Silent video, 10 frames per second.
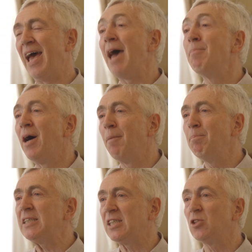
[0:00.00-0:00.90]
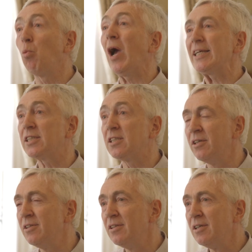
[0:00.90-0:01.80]
Mrs.
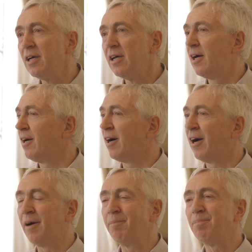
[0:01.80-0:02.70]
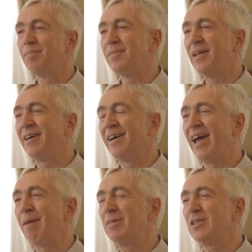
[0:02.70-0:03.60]
Weston,
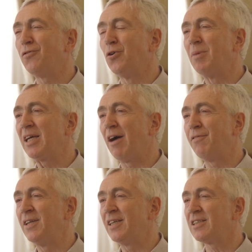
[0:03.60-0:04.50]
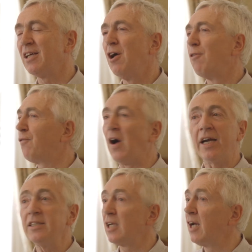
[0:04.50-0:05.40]
Emma's former governess,
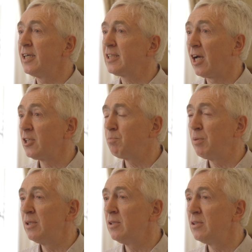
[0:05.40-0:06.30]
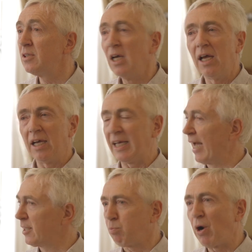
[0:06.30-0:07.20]
finds a nice husband,
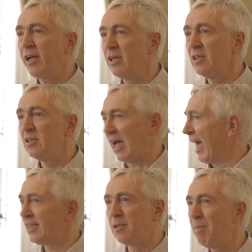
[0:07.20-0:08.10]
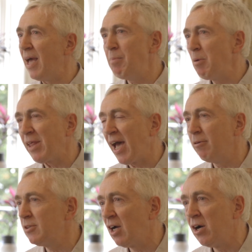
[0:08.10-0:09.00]
gets pregnant, has a baby
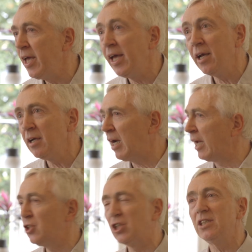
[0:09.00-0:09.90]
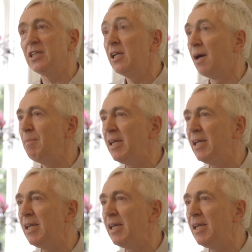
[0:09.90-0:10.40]
without dying, and she's in her